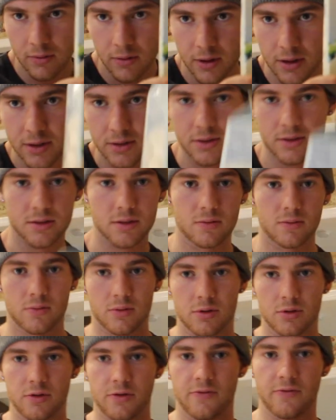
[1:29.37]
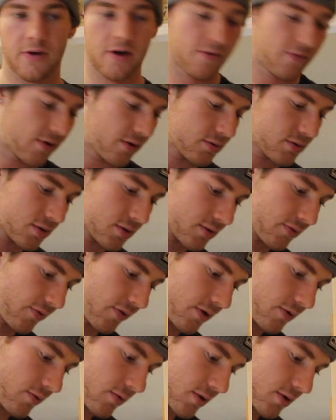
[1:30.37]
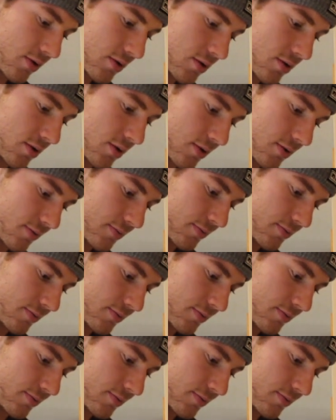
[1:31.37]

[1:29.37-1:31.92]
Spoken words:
whites. We're gonna do 5 ounces of egg whites.